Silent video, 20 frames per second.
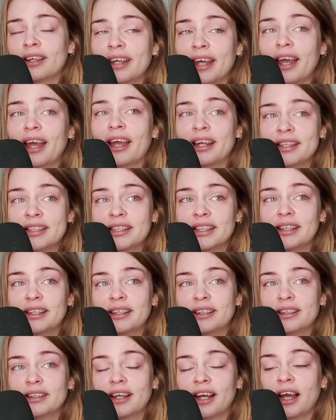yeah, I
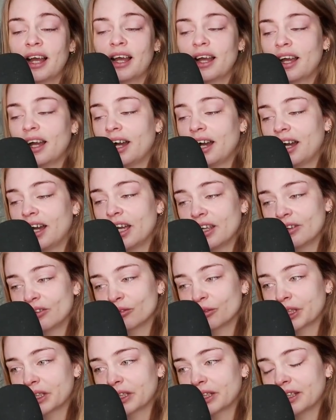did. I
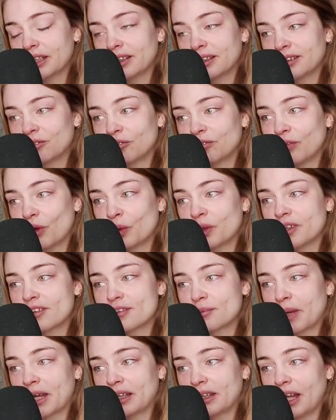really
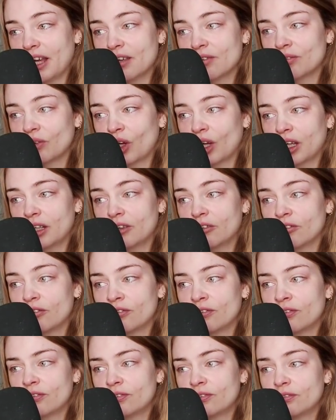focused my life on
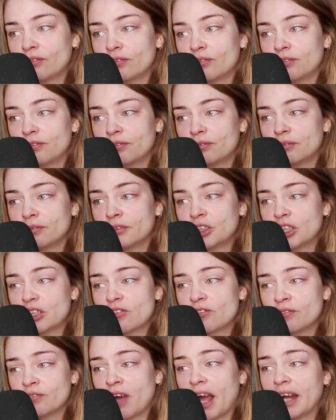
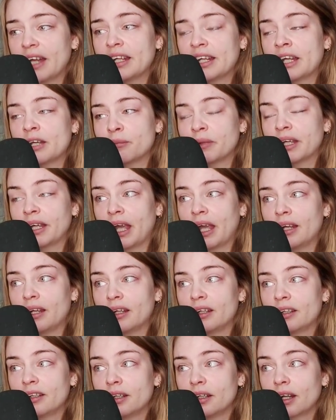just finding him
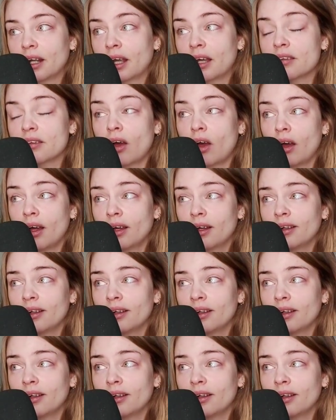again because